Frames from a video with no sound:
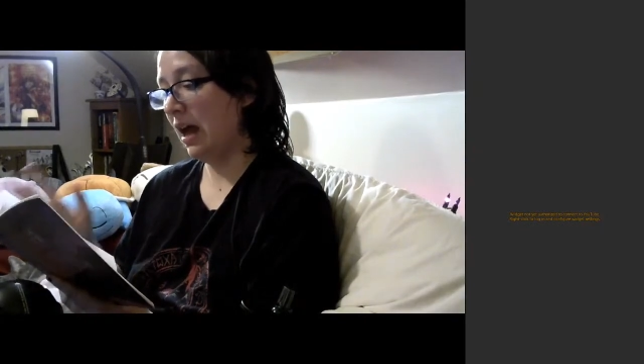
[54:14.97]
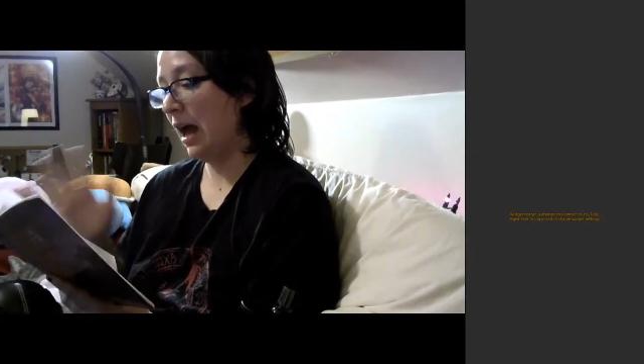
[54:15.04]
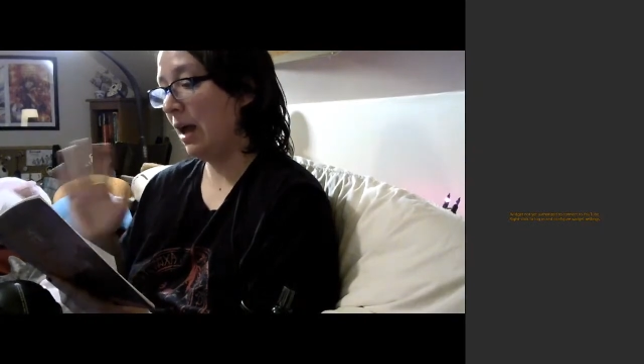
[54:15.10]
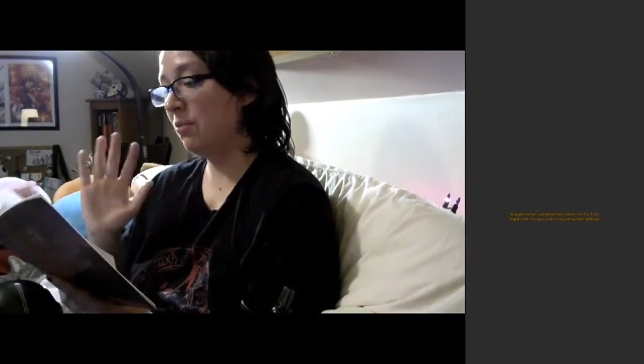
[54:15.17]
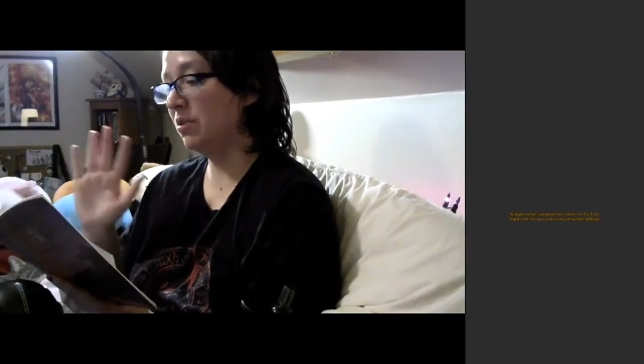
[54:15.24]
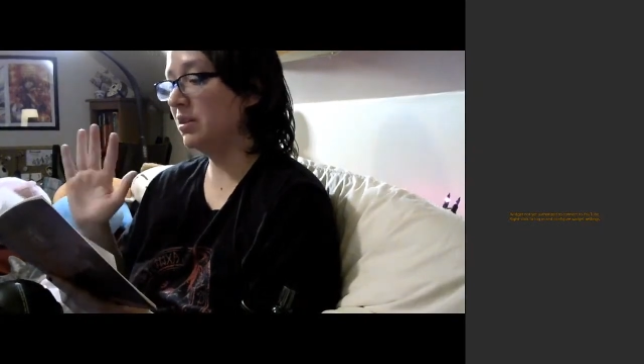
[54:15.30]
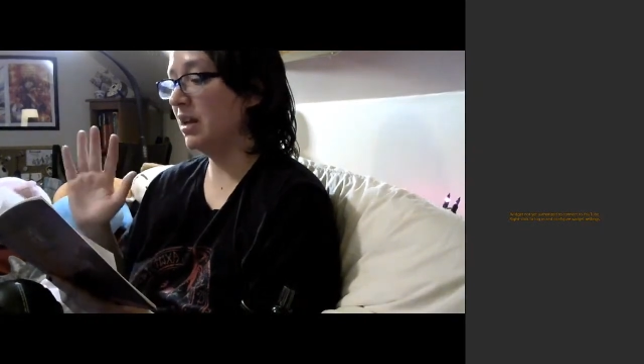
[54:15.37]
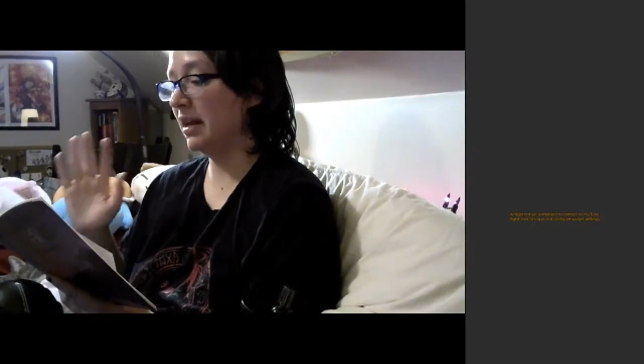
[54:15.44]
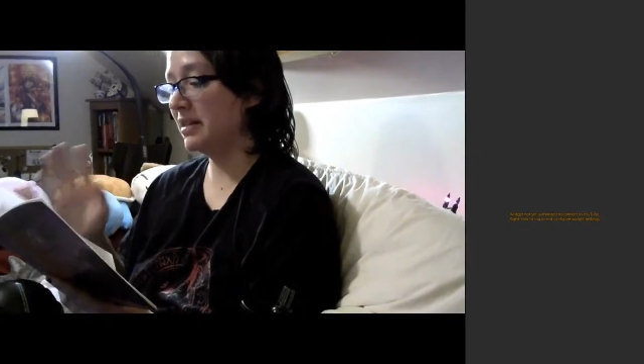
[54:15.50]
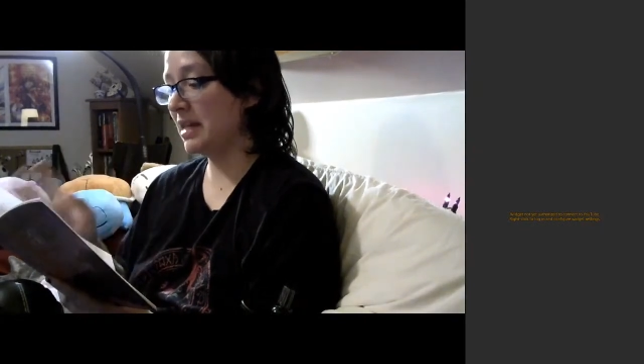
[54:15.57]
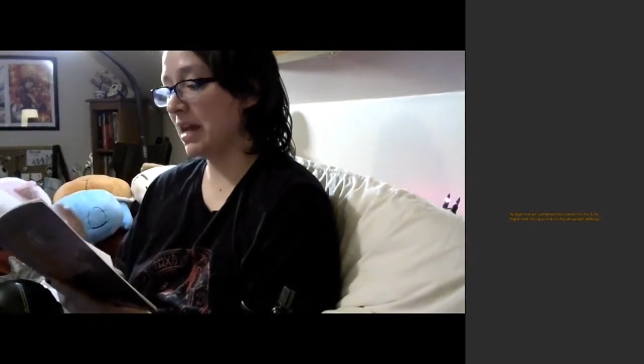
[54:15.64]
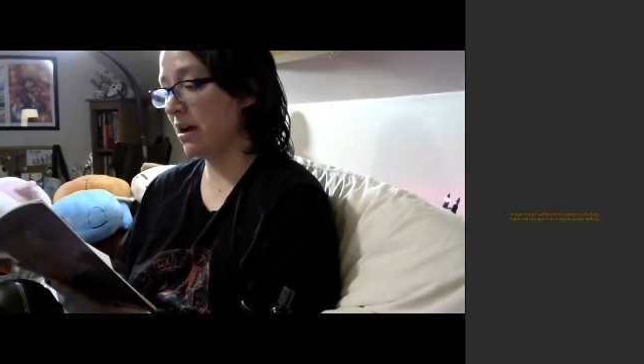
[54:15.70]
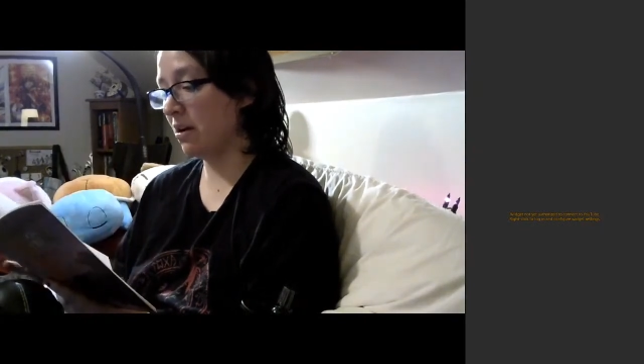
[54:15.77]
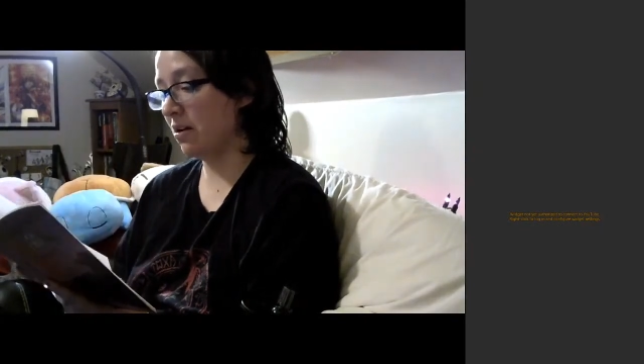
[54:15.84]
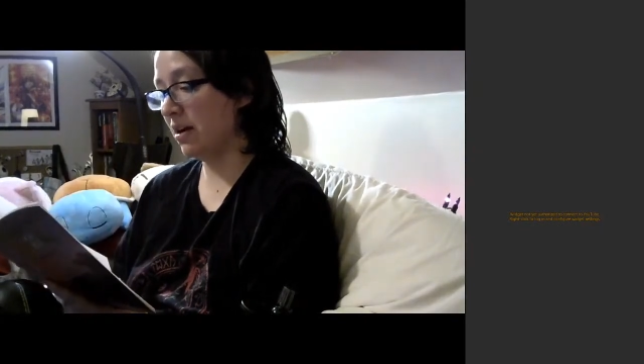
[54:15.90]
"I would not
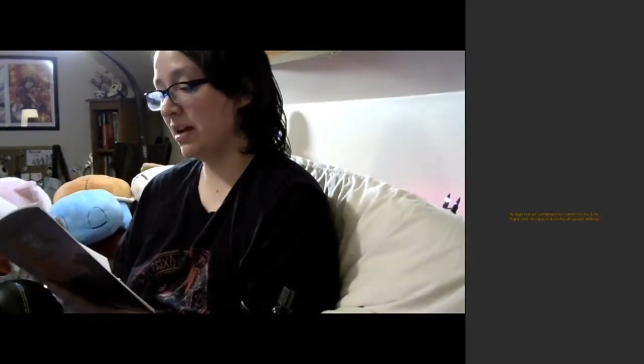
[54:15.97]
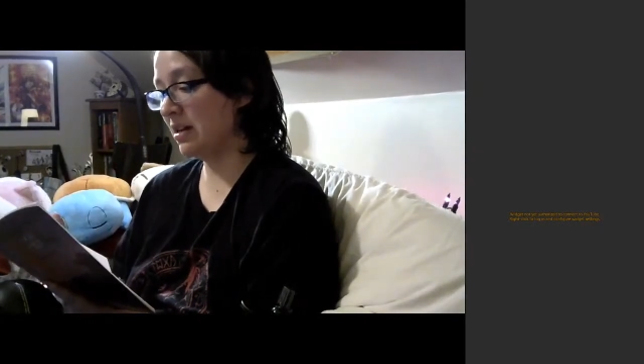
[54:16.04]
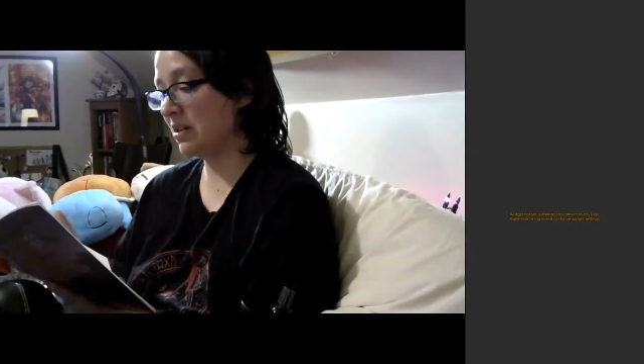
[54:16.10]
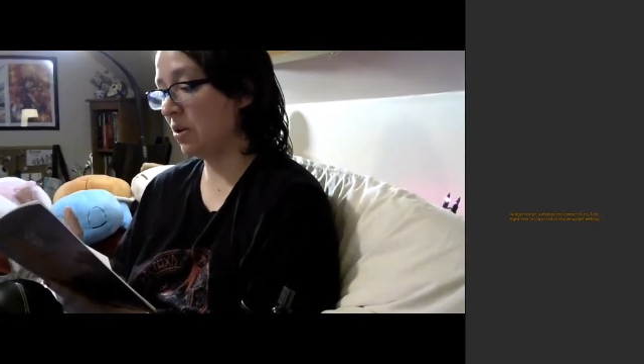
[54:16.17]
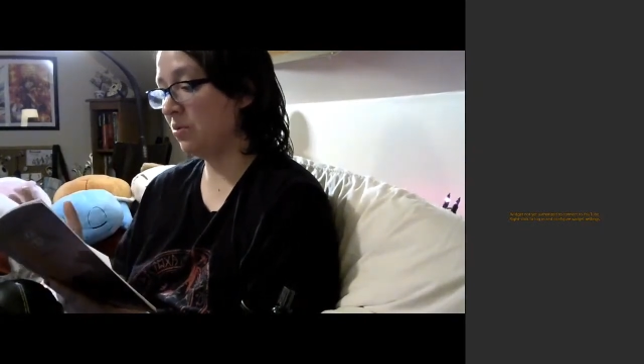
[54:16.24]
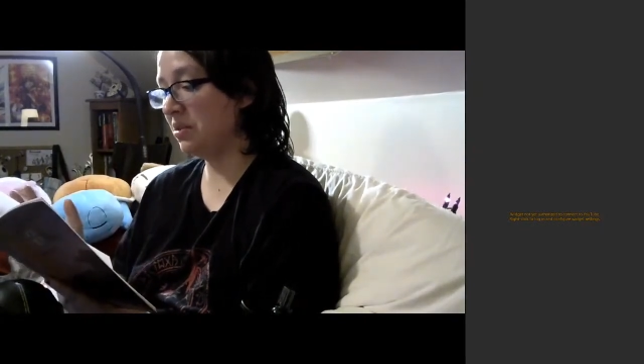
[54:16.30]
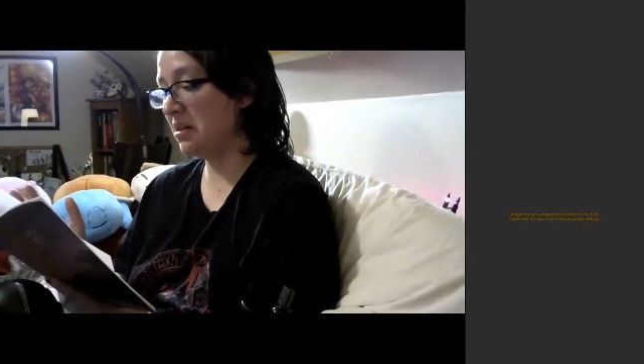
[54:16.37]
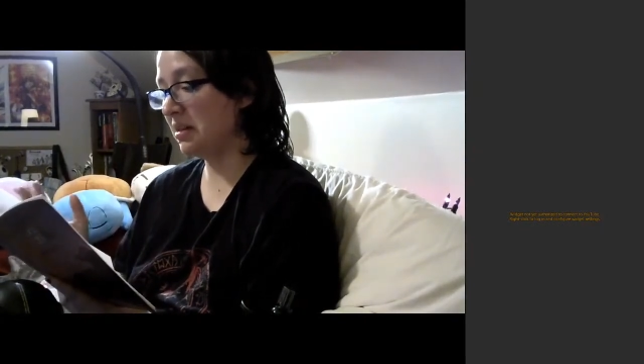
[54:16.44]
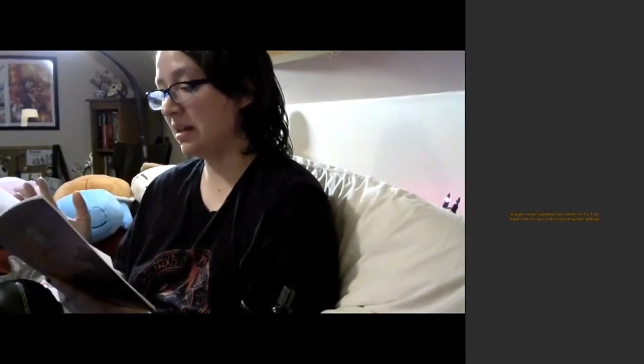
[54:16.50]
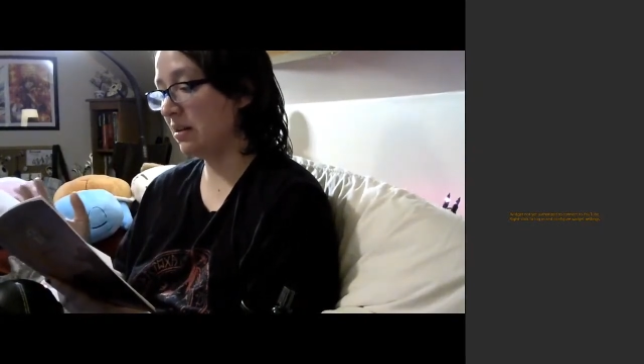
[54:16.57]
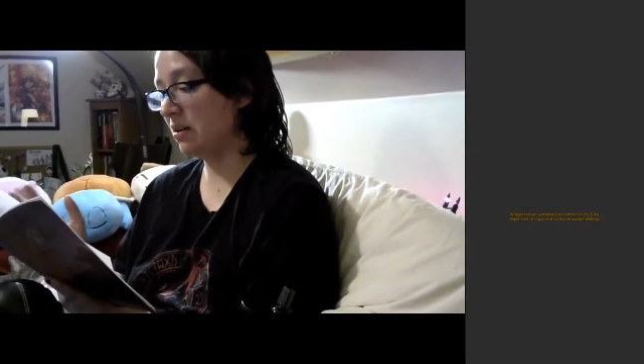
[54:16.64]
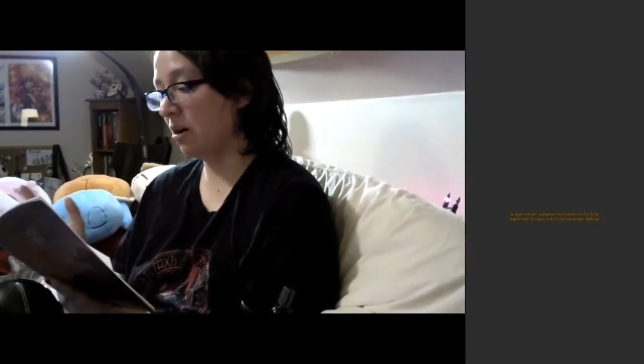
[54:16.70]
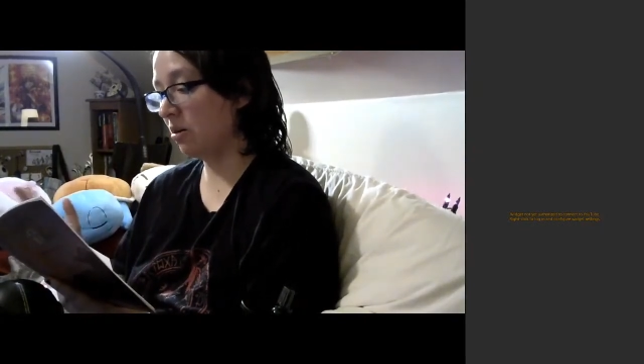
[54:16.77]
dare. It is only that